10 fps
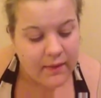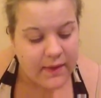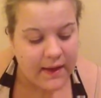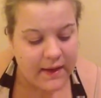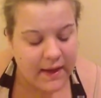
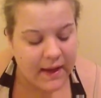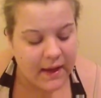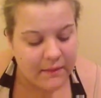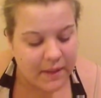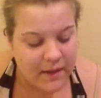Then He
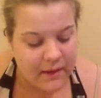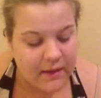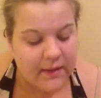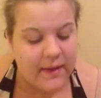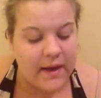
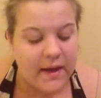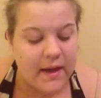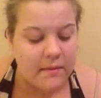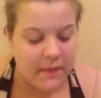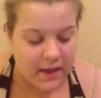
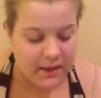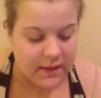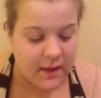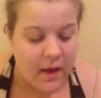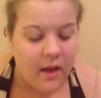commanded,